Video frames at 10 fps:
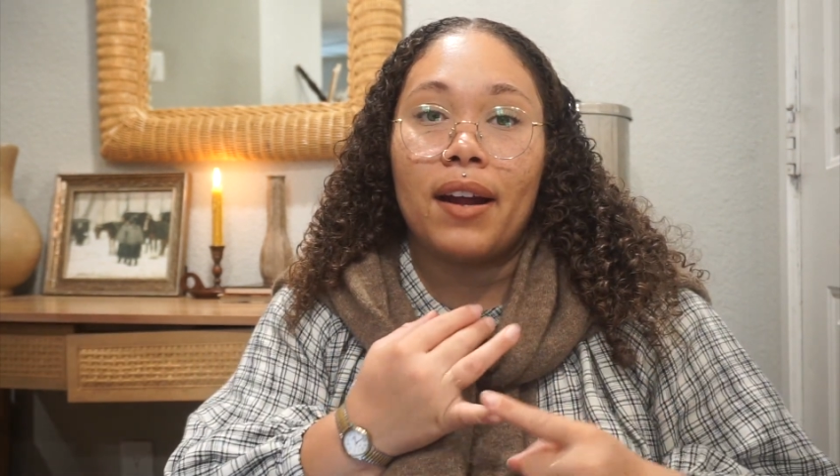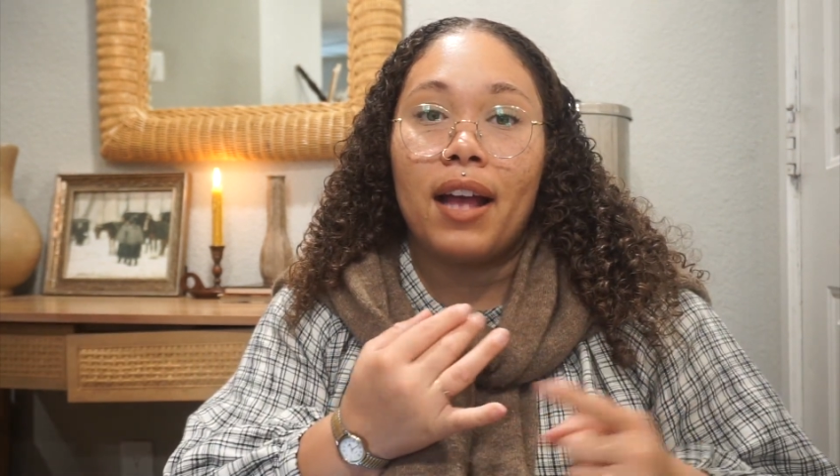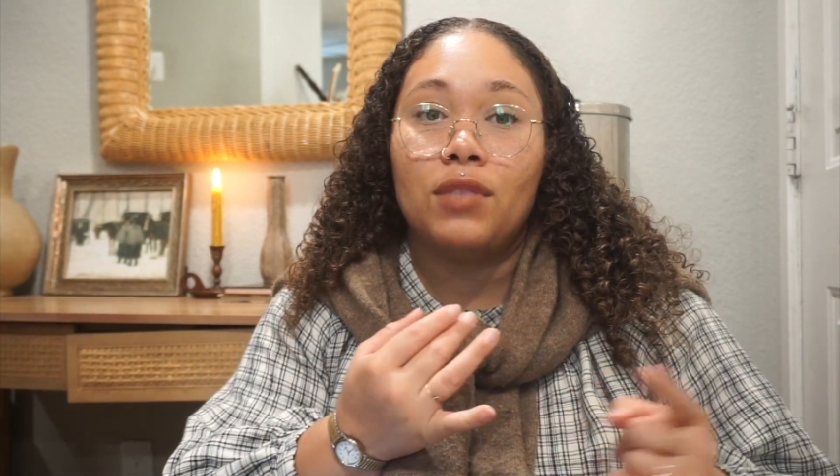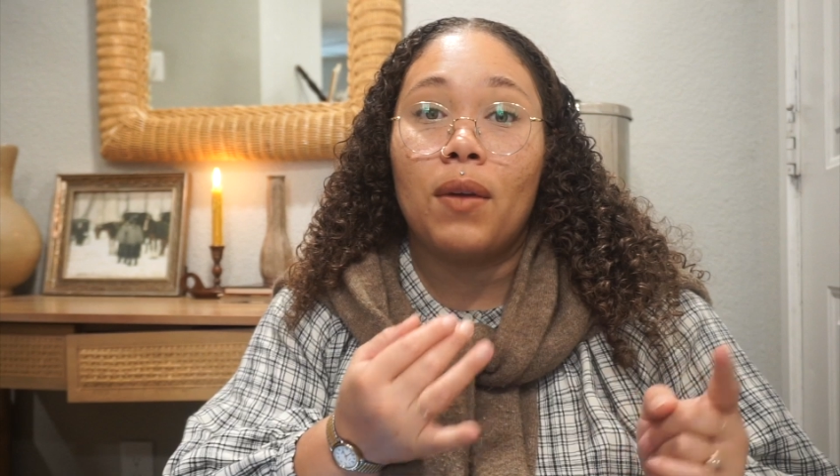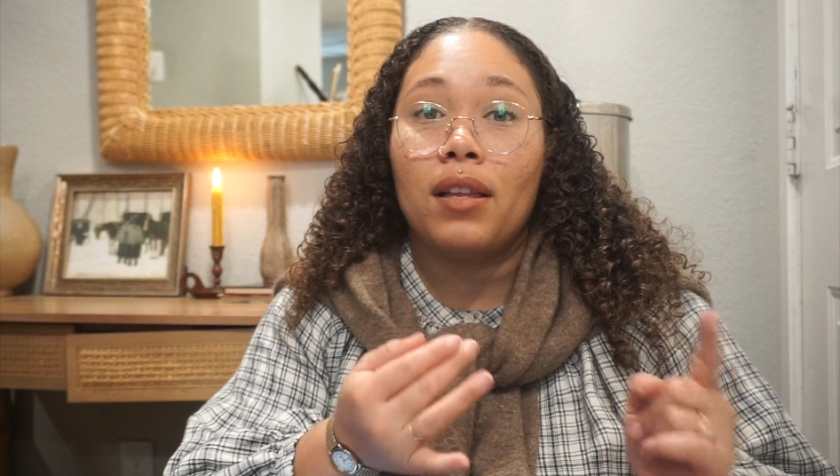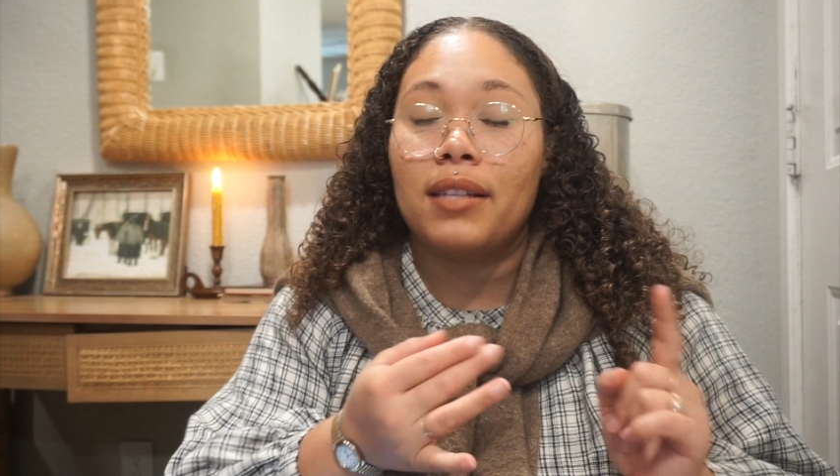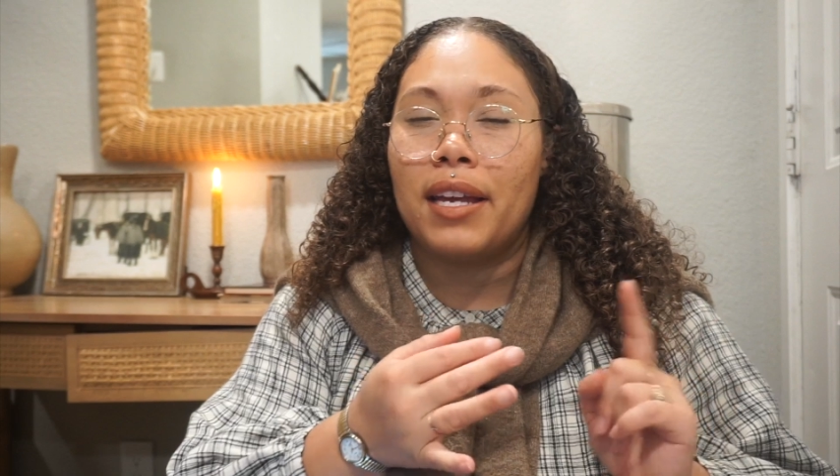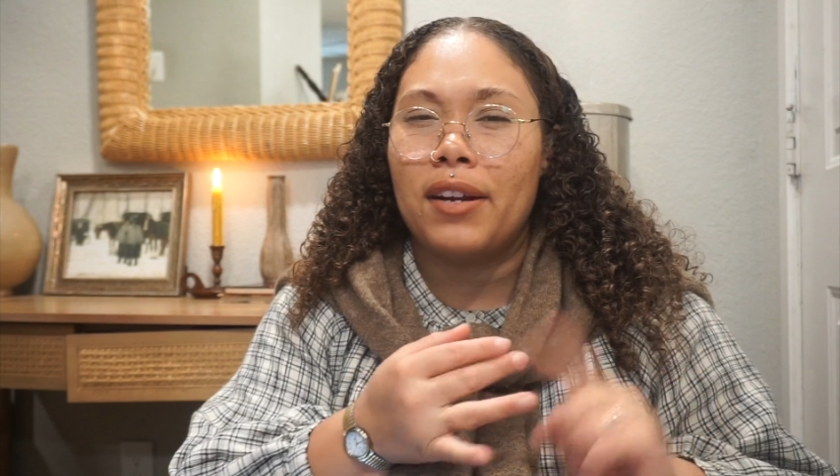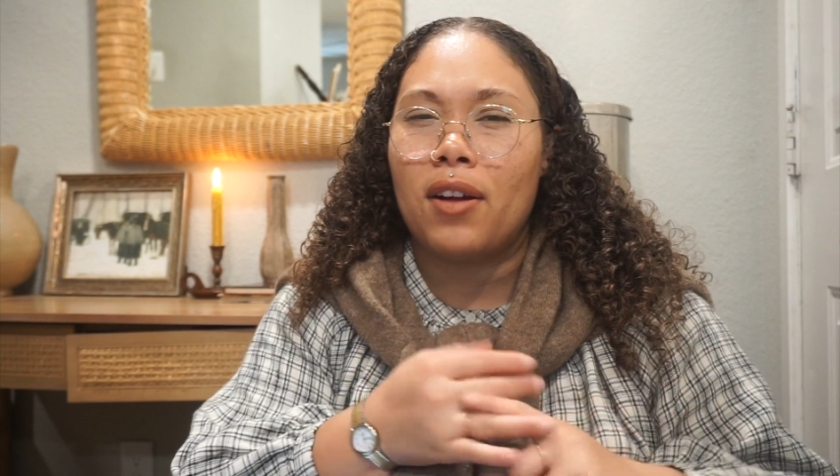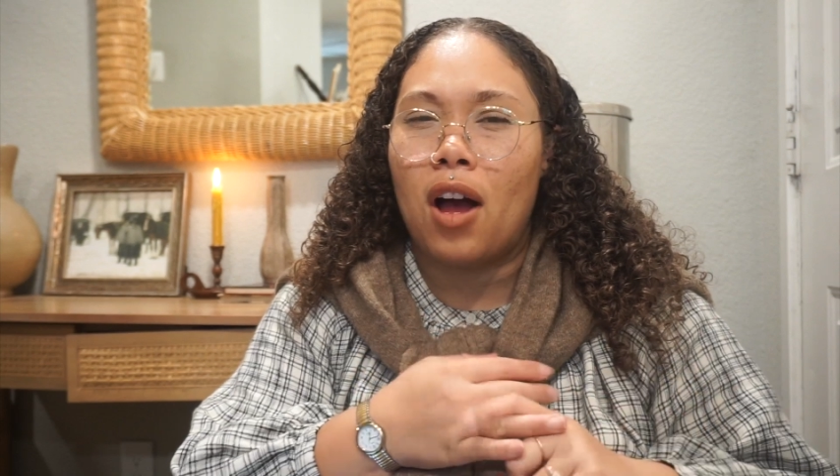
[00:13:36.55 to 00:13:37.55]
as well as I
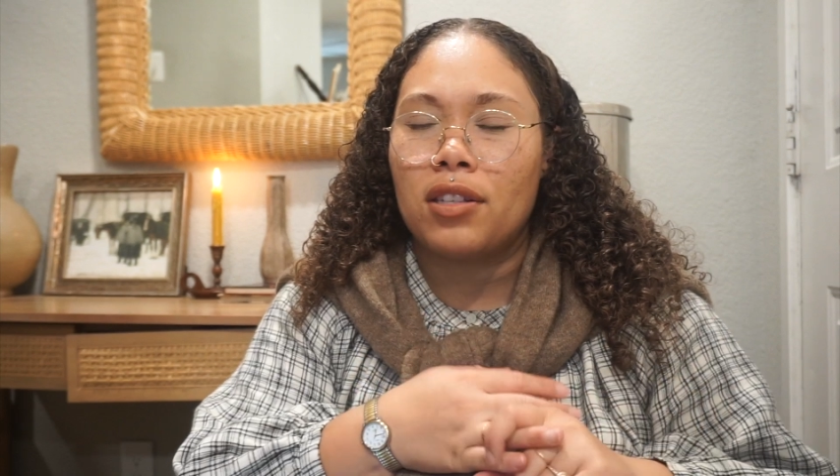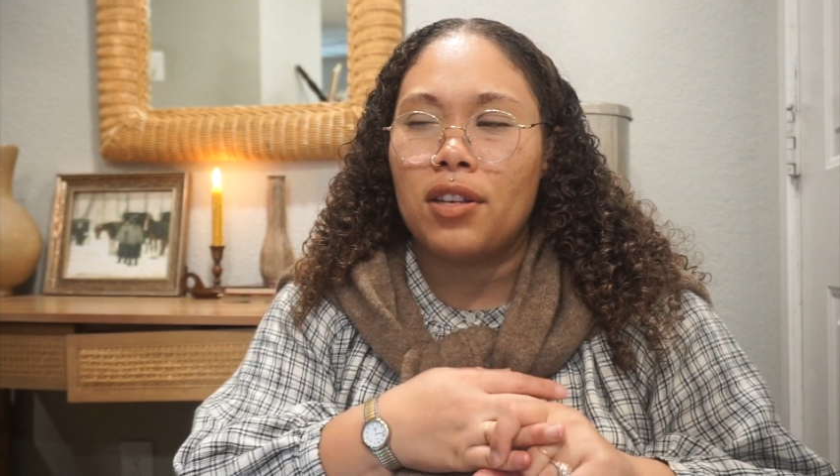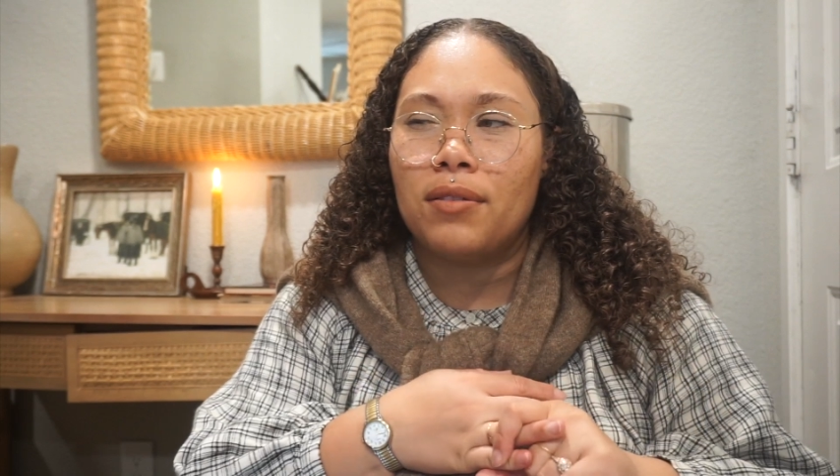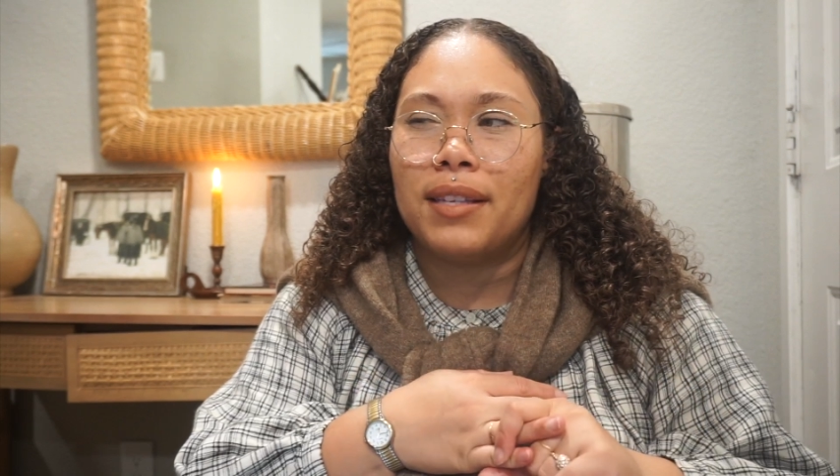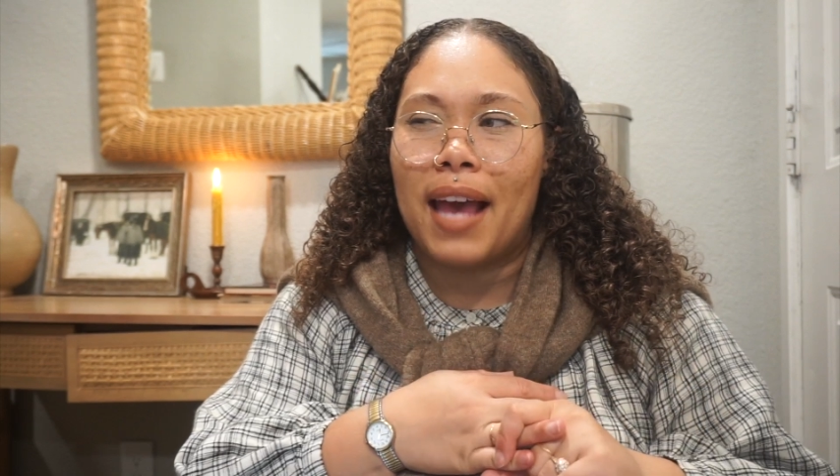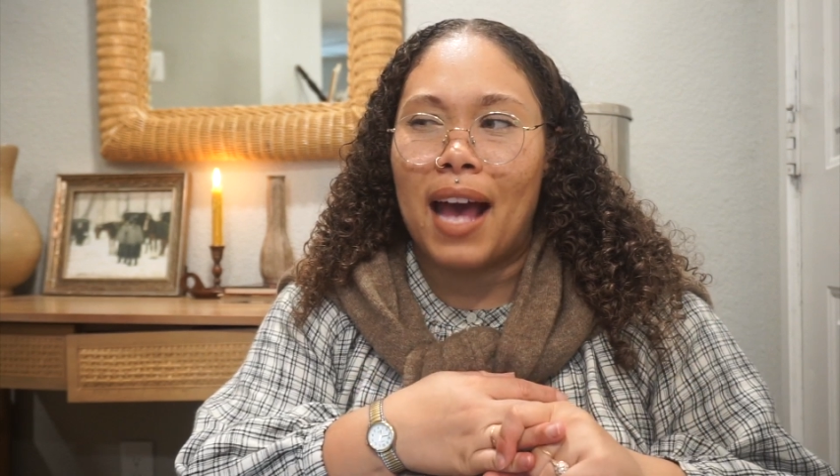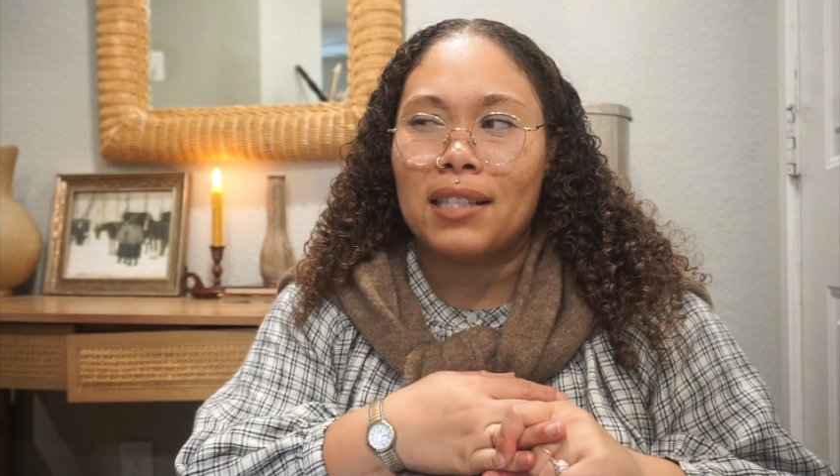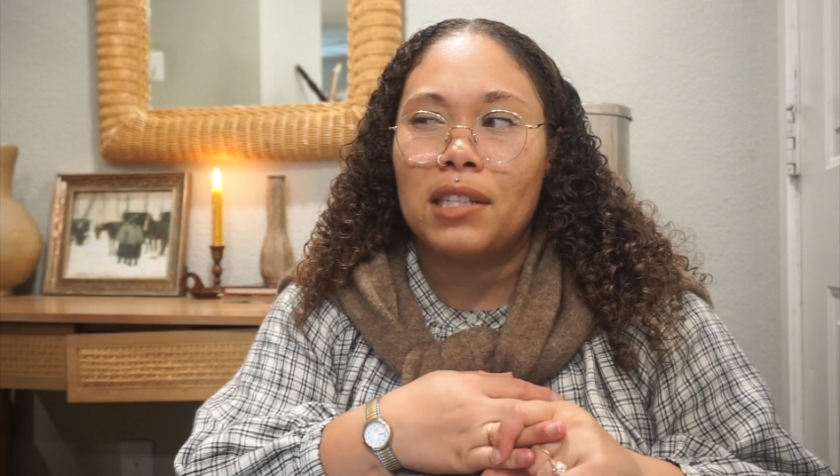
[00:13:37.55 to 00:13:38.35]
hear Costco's gas